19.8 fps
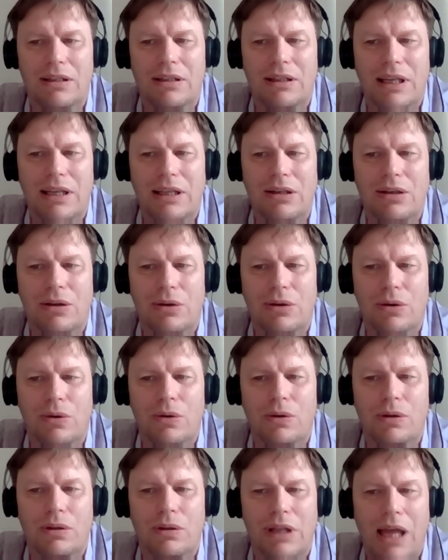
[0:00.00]
they
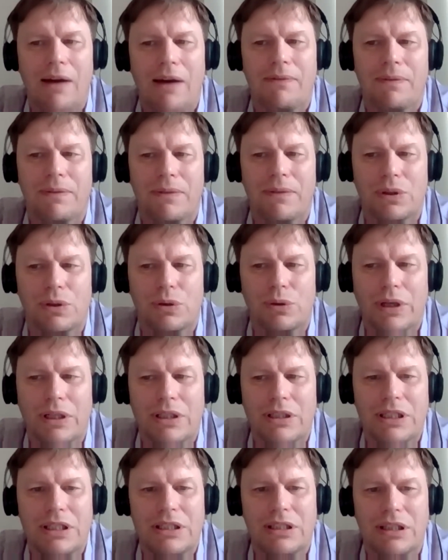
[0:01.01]
could have to
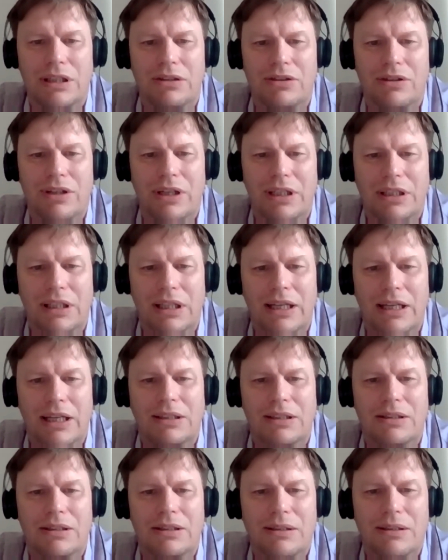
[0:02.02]
existing trade
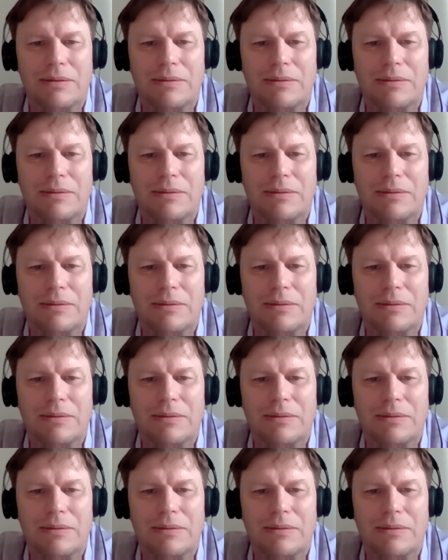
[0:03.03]
lanes?